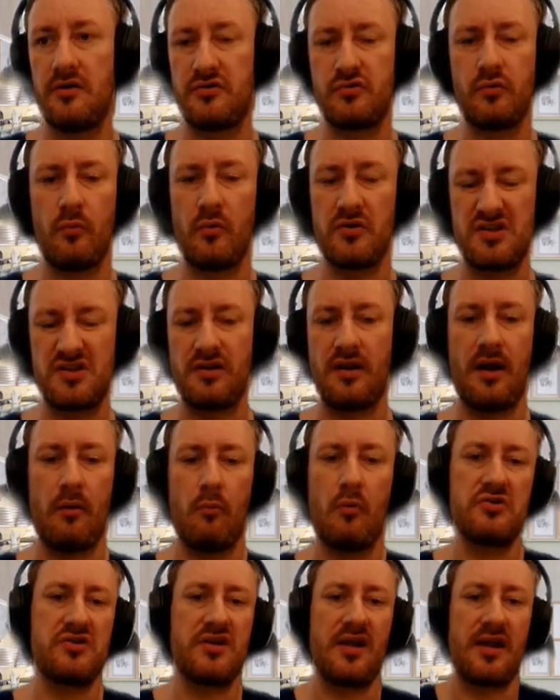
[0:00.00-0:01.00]
So it
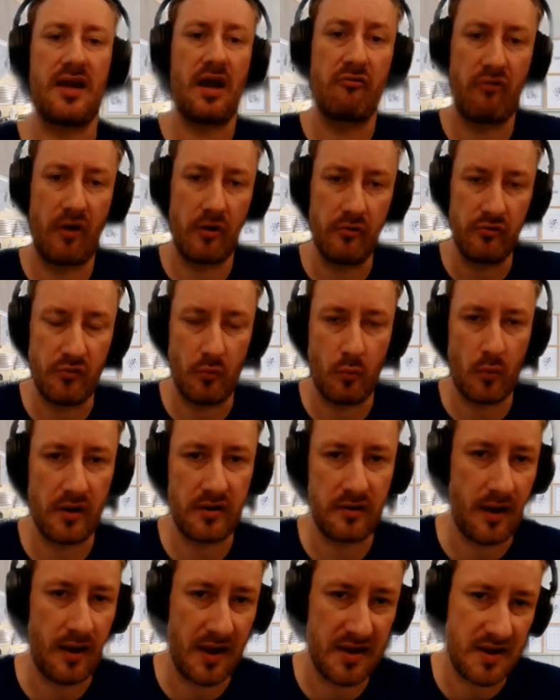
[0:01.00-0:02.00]
wasn't like a round
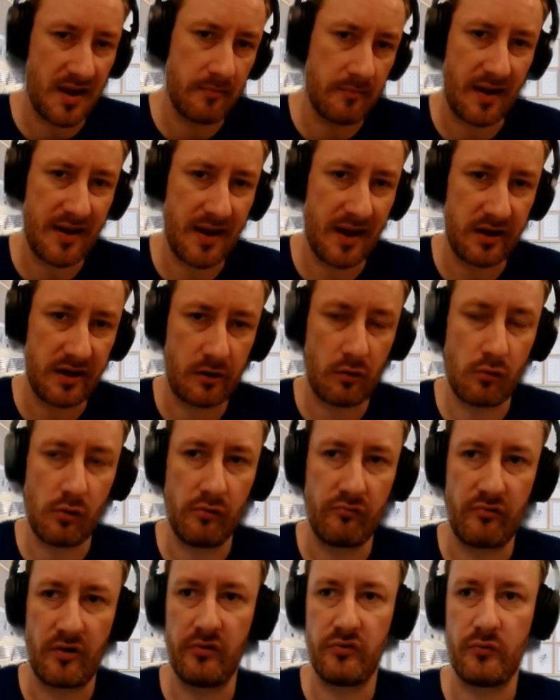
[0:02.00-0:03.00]
one. In my head, I
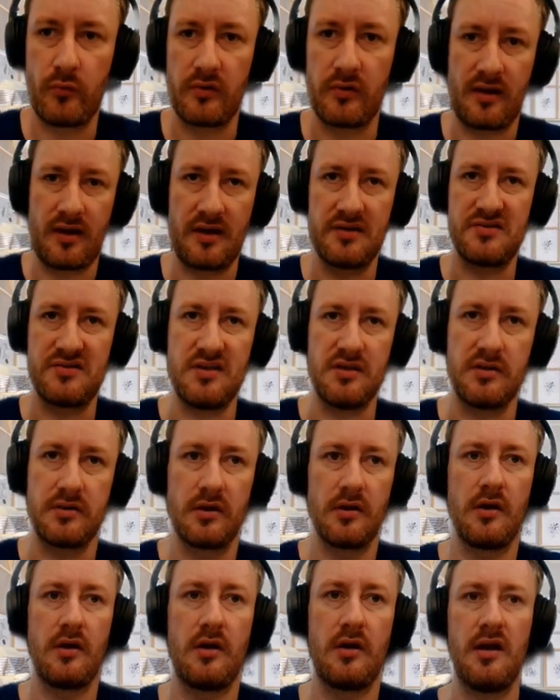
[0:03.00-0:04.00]
call it round one, like a
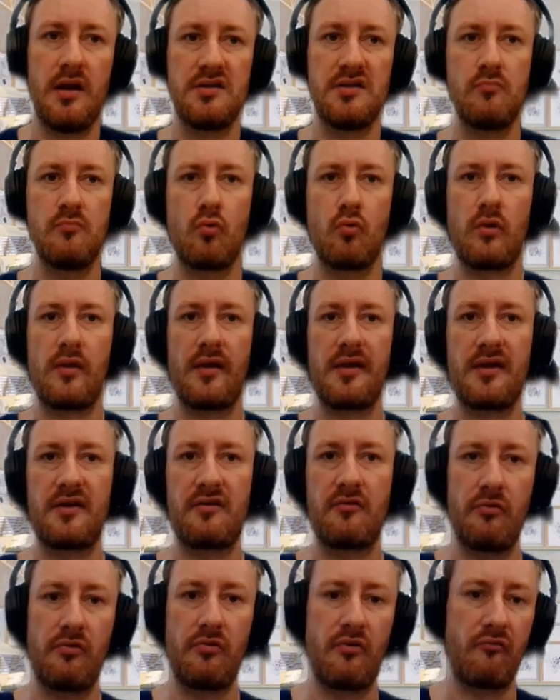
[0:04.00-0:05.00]
seed. It's more
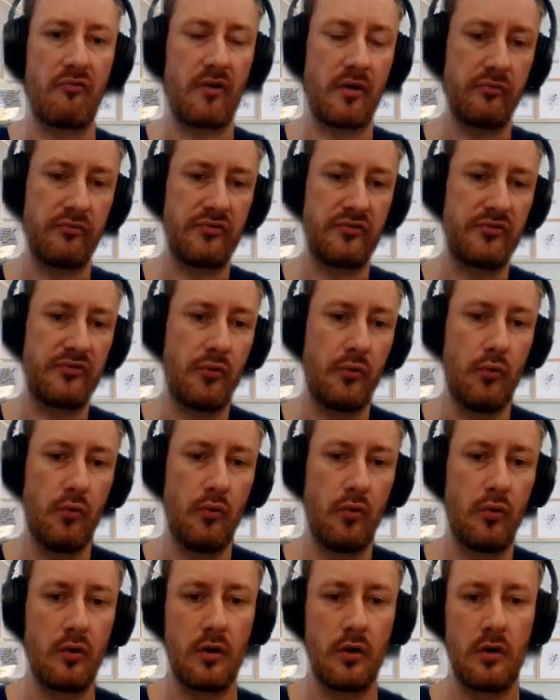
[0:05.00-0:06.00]
like the round
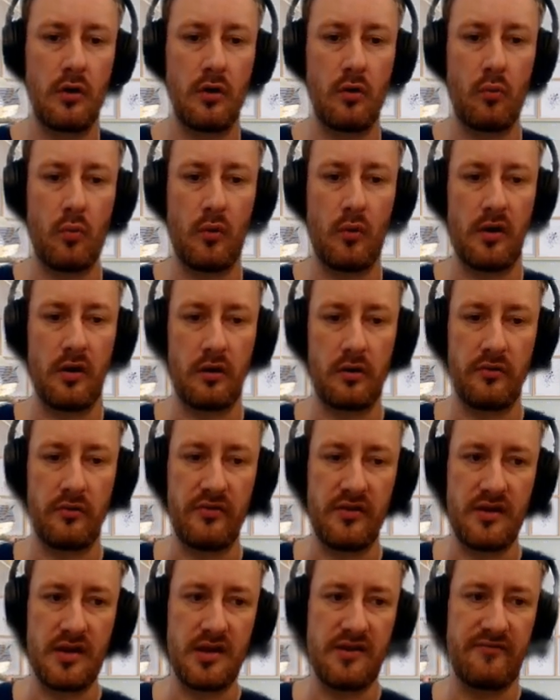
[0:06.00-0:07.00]
two, where
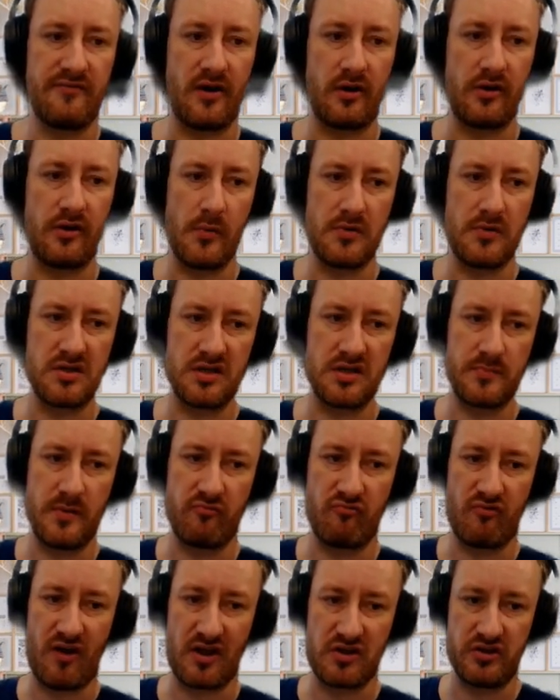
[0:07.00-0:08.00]
the valuation has
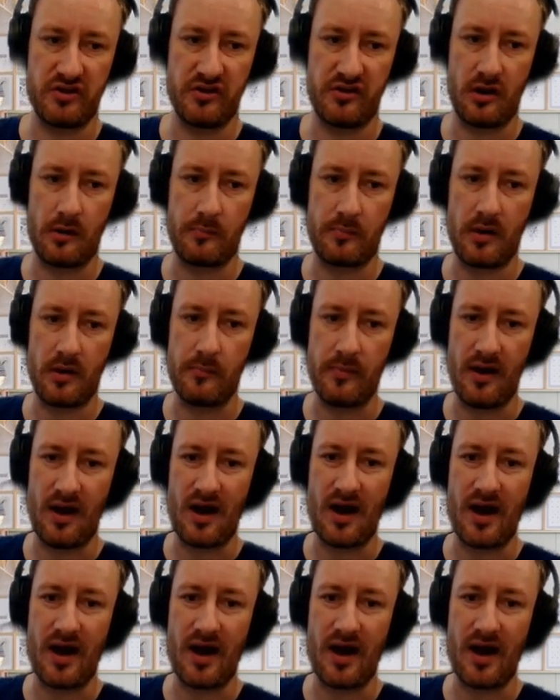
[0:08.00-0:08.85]
been ratcheted up a bit